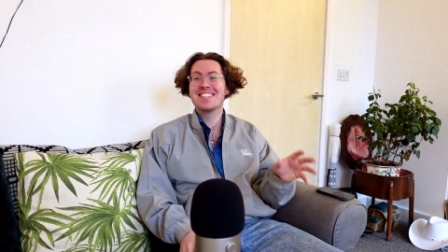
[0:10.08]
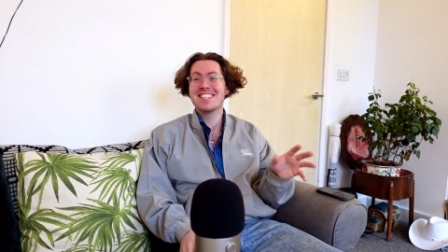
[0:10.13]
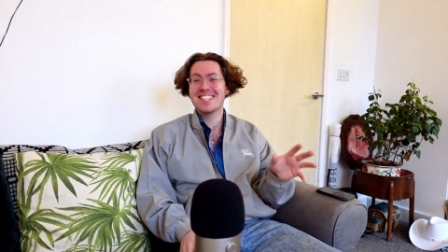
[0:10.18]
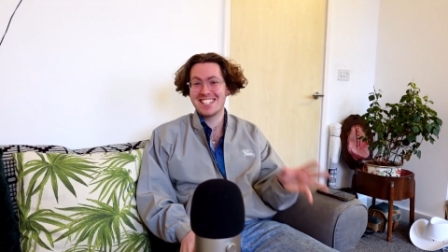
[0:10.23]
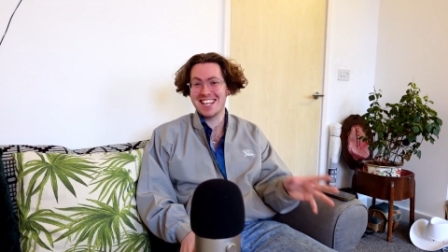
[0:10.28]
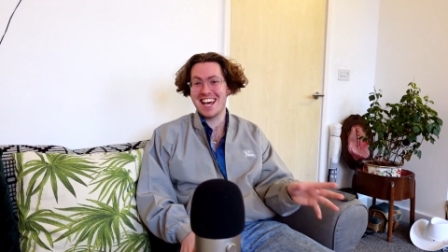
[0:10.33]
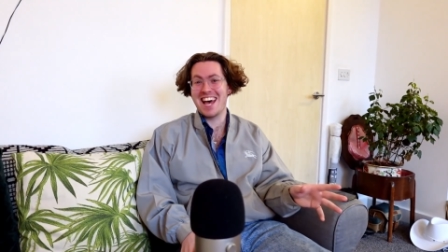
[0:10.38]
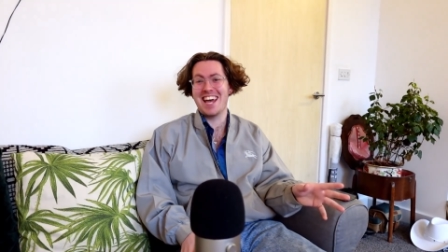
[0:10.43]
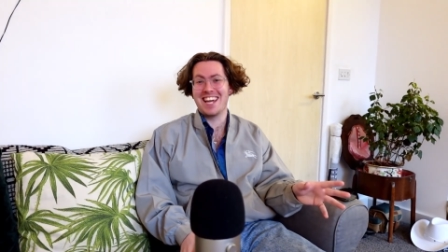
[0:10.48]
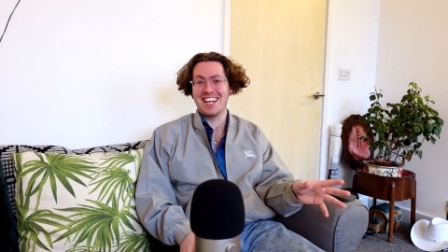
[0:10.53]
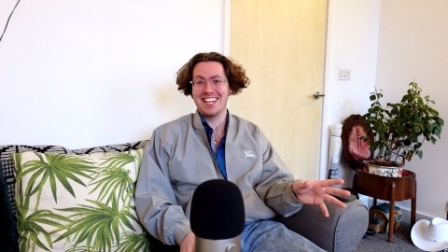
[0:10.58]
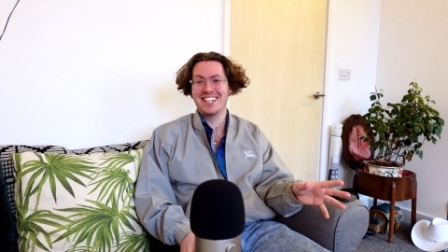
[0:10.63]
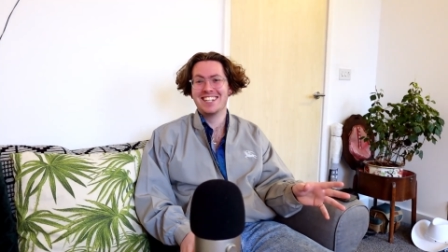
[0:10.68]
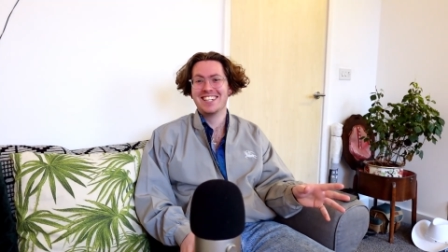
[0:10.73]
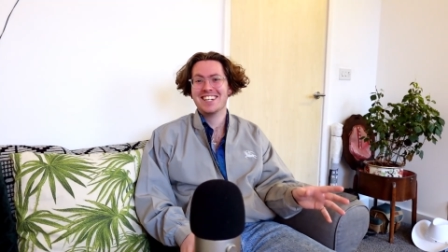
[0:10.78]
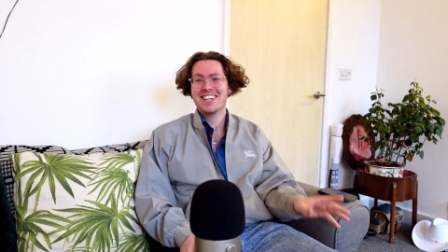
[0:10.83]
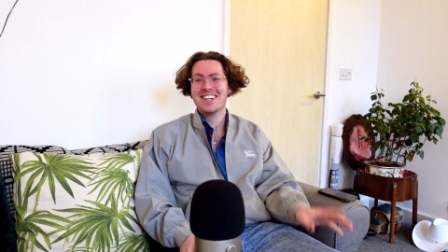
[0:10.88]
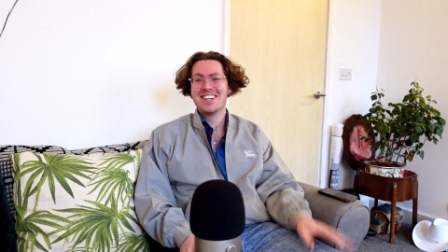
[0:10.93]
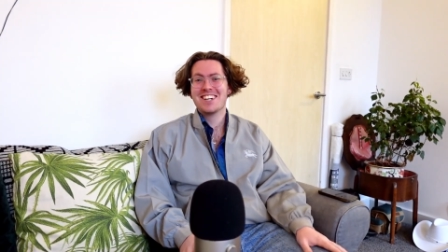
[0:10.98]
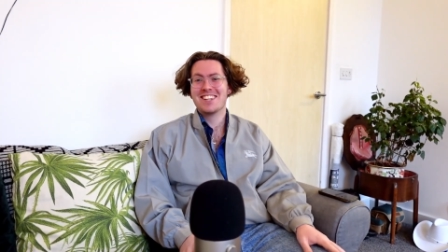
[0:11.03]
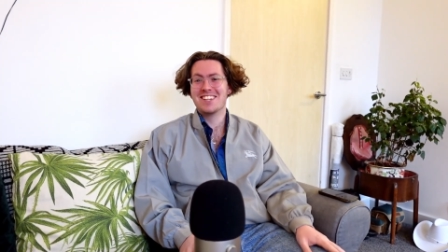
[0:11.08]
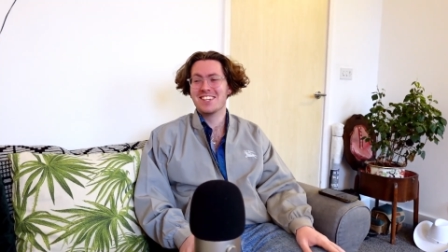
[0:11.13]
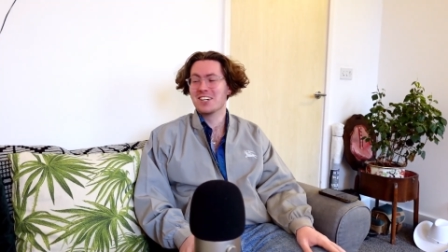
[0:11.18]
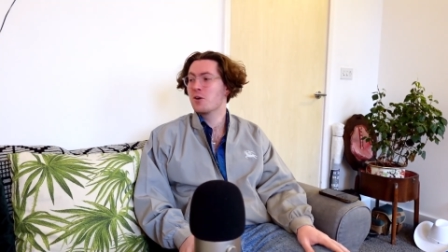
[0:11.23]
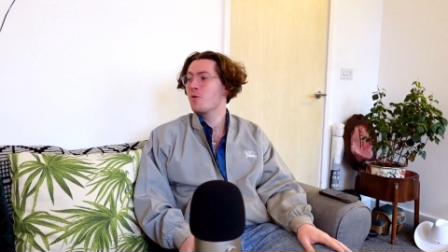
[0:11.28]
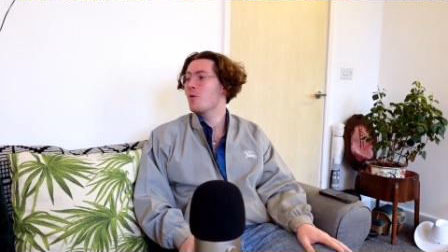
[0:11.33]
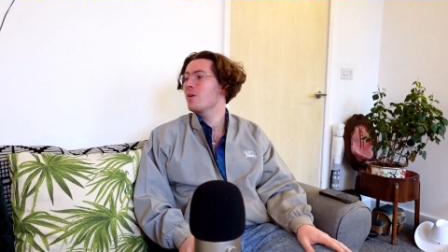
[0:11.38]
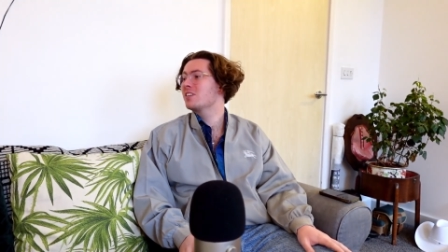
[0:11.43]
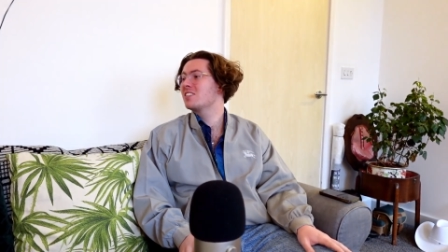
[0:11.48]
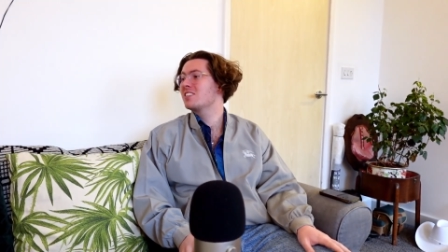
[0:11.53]
today, the
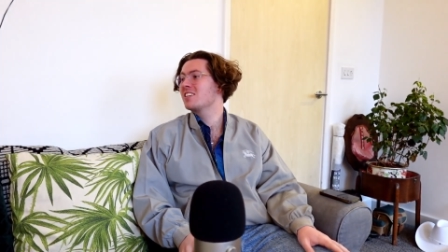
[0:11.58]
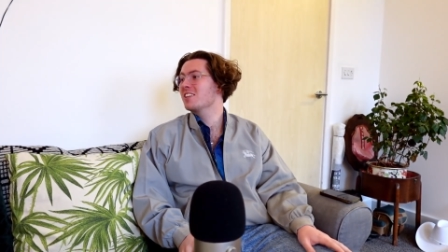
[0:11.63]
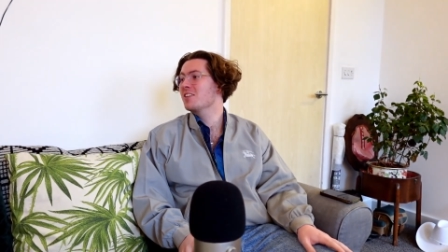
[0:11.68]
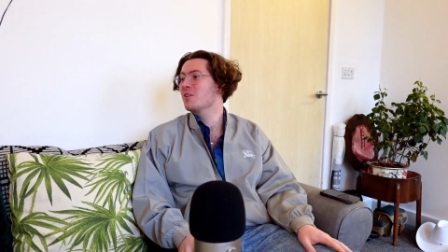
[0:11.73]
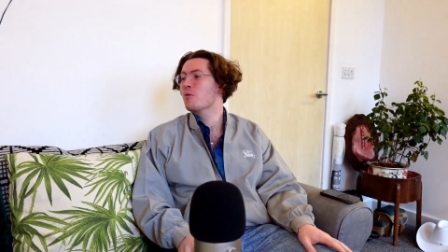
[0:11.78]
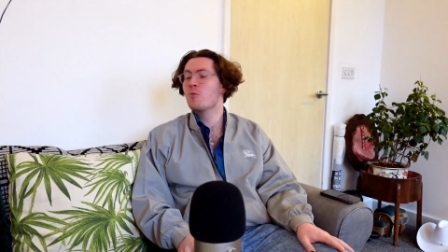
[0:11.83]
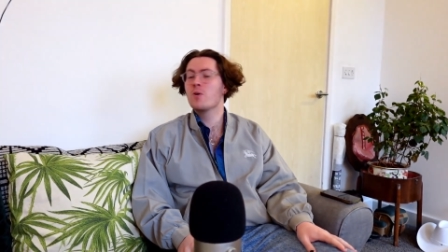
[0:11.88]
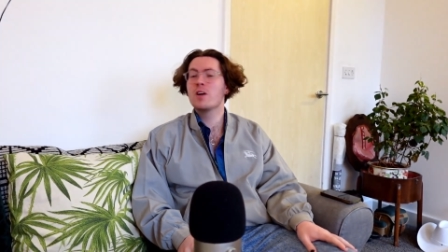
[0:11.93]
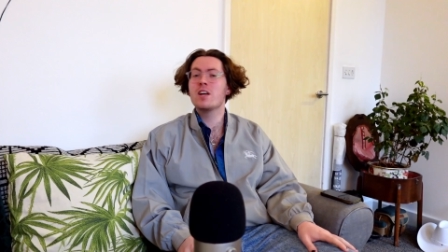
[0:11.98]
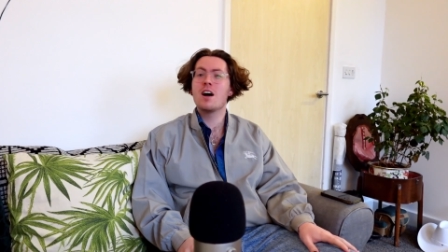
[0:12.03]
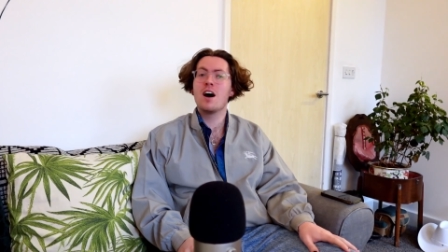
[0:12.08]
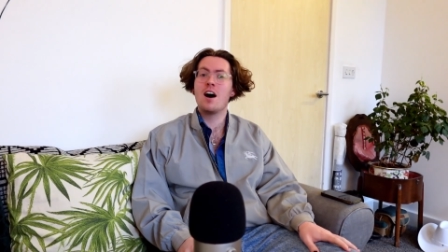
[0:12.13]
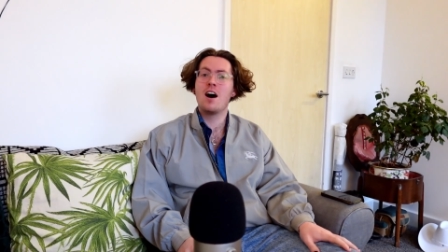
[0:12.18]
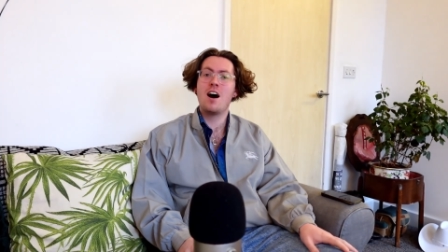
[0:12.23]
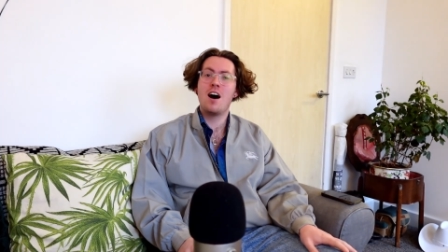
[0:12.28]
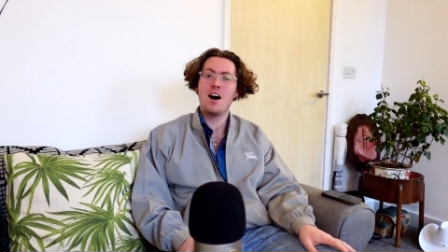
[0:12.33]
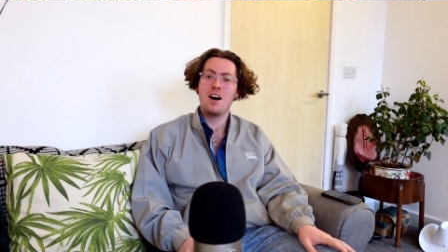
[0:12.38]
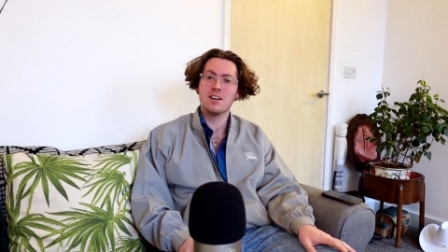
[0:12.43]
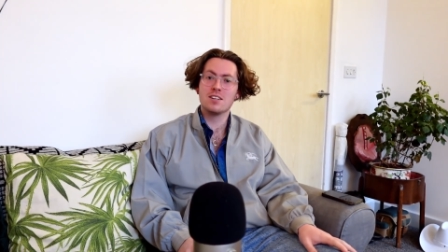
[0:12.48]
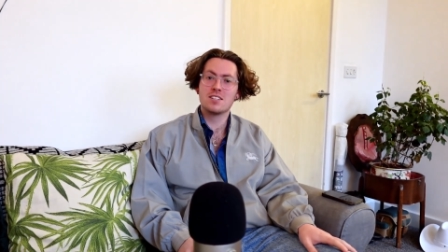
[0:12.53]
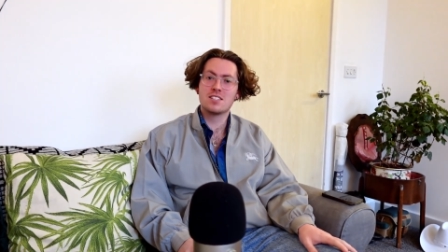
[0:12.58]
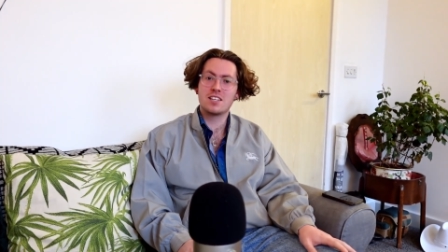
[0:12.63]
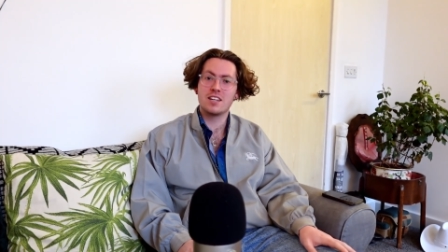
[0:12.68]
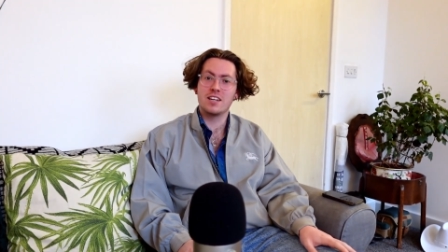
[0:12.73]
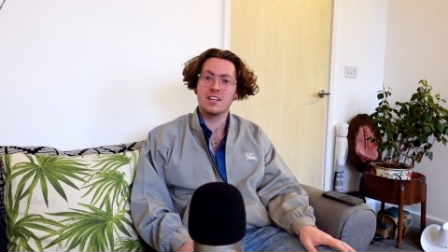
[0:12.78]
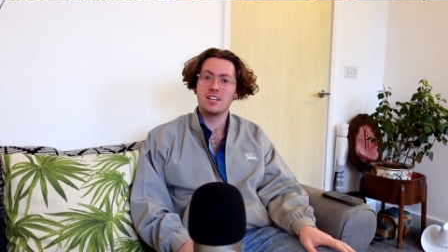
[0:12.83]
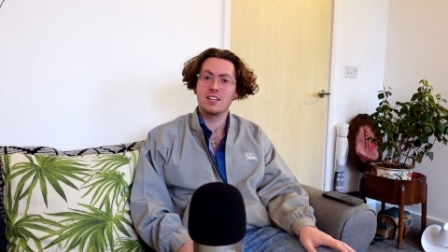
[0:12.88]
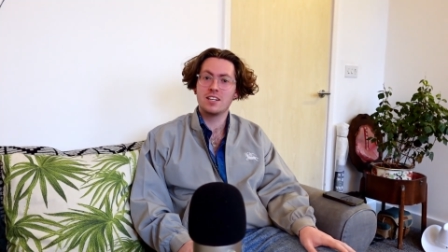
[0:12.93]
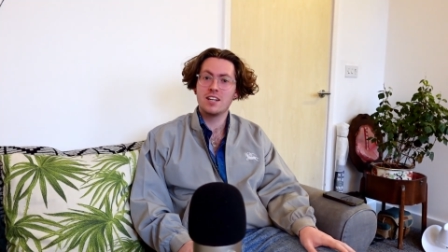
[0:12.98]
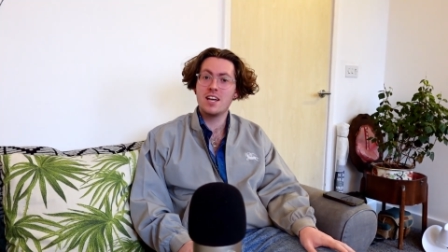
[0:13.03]
question that we are
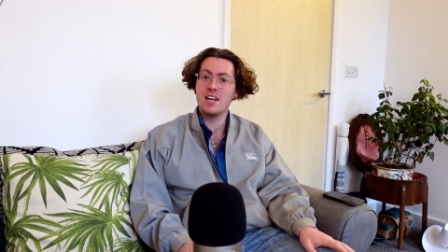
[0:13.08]
asking